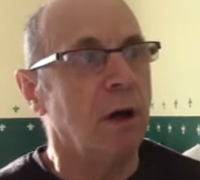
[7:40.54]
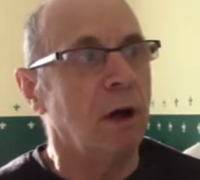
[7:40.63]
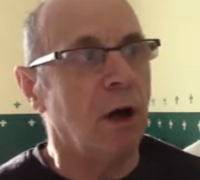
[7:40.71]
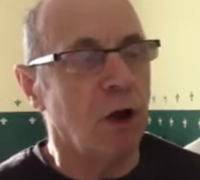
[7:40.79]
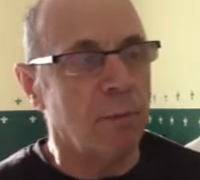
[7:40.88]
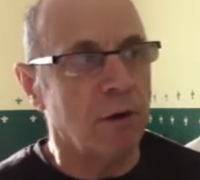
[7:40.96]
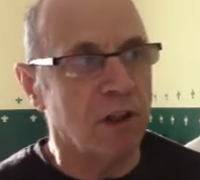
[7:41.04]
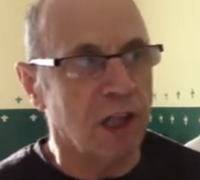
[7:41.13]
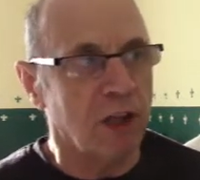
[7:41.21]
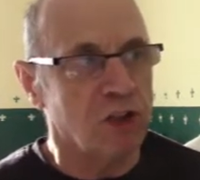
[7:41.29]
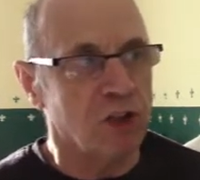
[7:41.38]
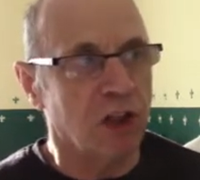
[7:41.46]

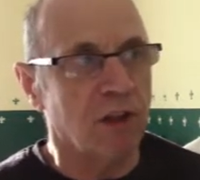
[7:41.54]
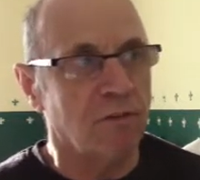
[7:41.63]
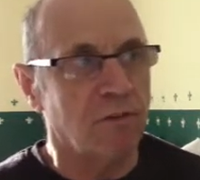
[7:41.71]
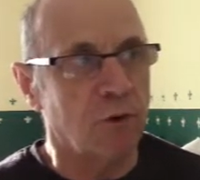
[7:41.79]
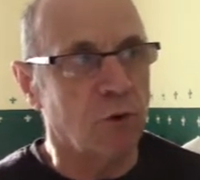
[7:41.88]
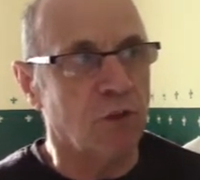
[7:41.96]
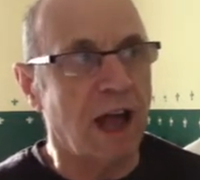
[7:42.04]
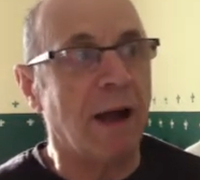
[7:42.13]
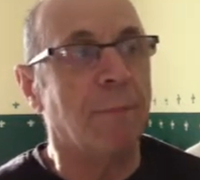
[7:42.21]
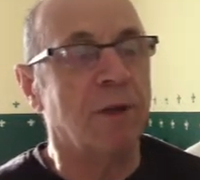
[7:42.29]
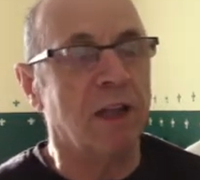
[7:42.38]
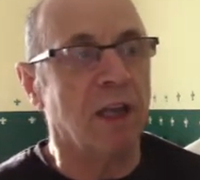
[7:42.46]
homozygous for that
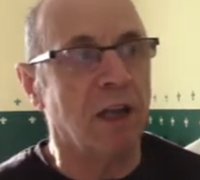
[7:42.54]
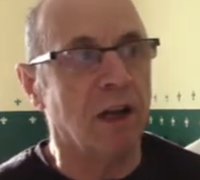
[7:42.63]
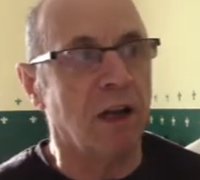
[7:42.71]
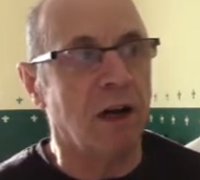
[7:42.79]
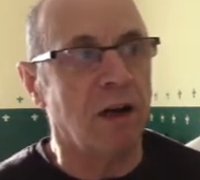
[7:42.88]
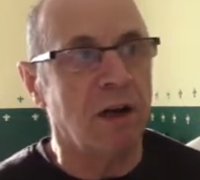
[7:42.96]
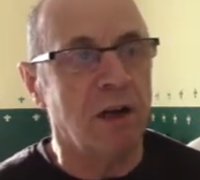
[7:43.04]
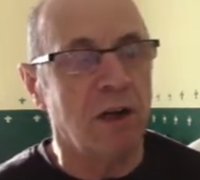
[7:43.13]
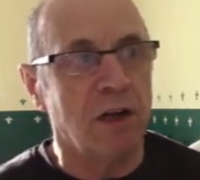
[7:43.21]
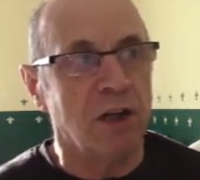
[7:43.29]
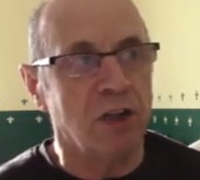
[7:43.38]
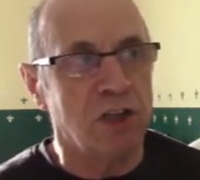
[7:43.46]
particular
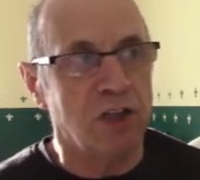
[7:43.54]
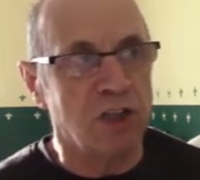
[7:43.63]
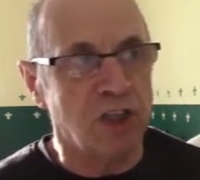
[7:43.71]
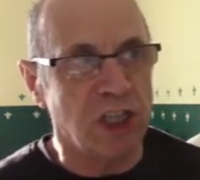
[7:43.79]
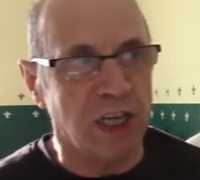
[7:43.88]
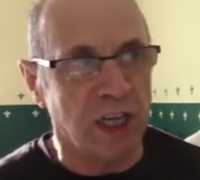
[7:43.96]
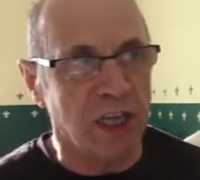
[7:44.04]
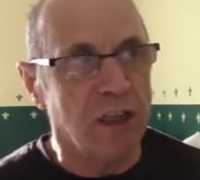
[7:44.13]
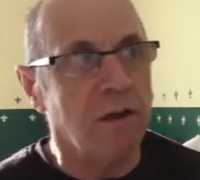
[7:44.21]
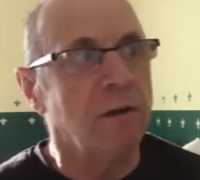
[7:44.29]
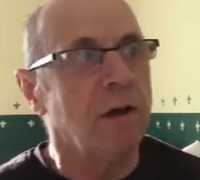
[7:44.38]
gene.